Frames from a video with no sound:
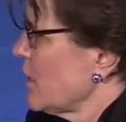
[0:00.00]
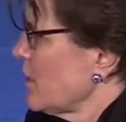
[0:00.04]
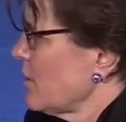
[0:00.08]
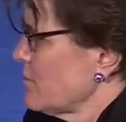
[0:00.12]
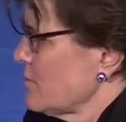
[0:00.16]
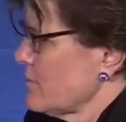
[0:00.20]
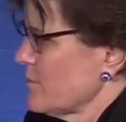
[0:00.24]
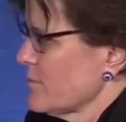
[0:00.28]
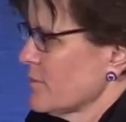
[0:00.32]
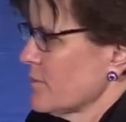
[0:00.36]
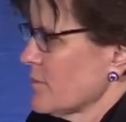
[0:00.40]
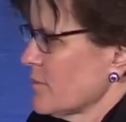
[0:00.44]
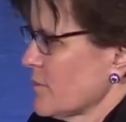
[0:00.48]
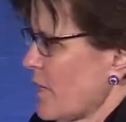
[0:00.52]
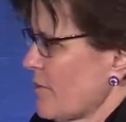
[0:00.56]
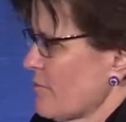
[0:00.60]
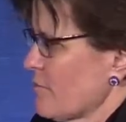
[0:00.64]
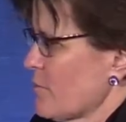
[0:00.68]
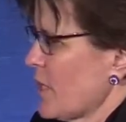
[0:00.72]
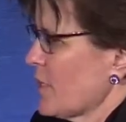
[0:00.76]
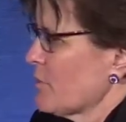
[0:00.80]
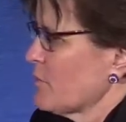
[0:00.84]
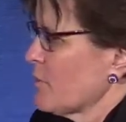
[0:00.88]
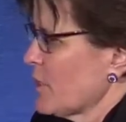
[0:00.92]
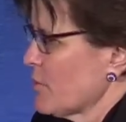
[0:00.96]
Um,
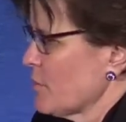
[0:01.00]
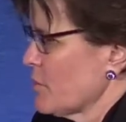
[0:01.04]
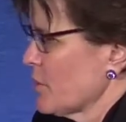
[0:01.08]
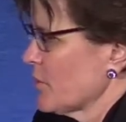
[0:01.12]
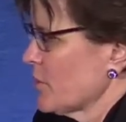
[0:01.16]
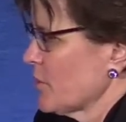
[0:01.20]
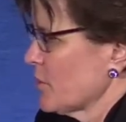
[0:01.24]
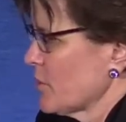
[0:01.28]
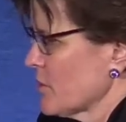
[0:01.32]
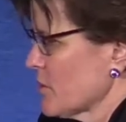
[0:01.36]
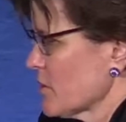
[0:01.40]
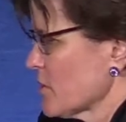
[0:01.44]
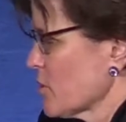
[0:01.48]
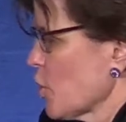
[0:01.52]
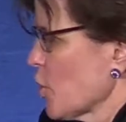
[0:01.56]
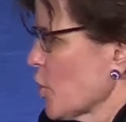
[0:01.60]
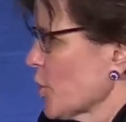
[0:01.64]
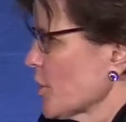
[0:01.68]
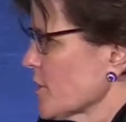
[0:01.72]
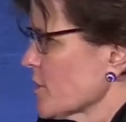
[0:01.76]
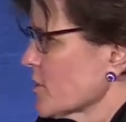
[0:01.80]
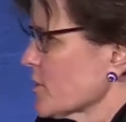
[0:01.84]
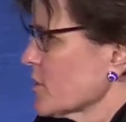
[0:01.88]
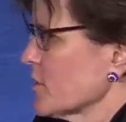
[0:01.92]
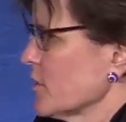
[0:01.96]
I've made my
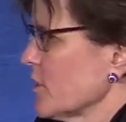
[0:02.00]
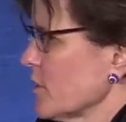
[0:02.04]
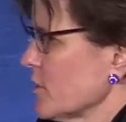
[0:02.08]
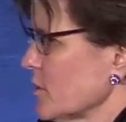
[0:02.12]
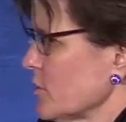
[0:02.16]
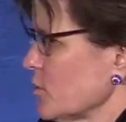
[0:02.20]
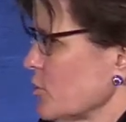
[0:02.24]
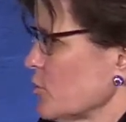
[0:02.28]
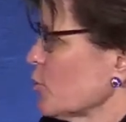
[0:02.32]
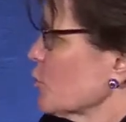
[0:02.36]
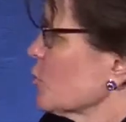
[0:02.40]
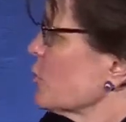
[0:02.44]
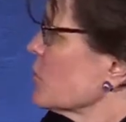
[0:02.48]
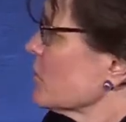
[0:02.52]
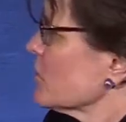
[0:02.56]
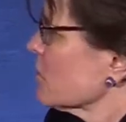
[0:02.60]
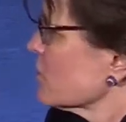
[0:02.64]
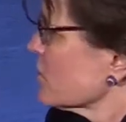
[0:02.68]
billions honestly, and you